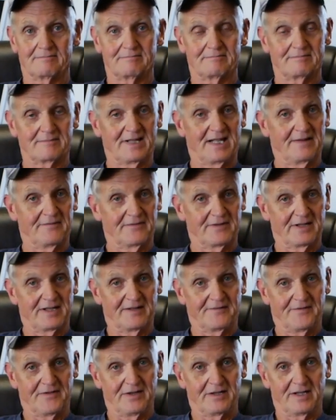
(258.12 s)
even
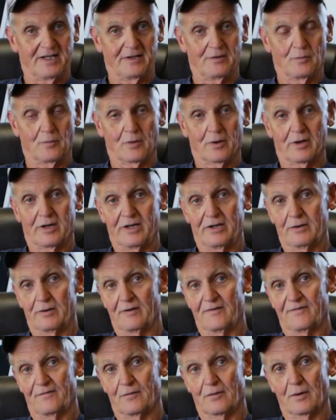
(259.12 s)
if you didn't wear a
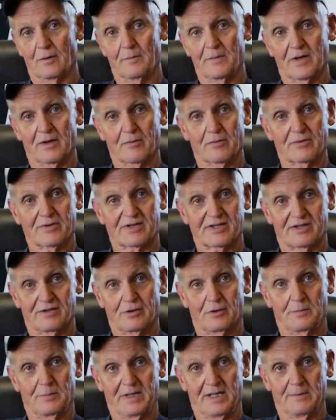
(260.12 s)
uniform, there were
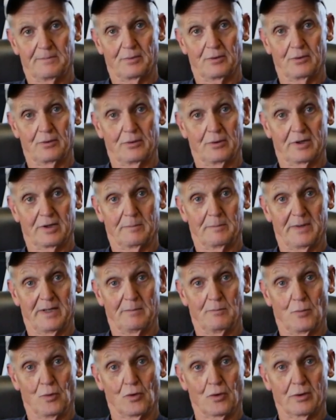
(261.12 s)
still people who can be
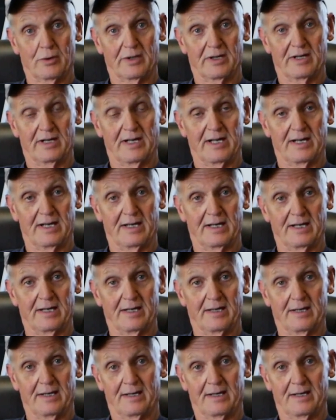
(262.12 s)
mourned today.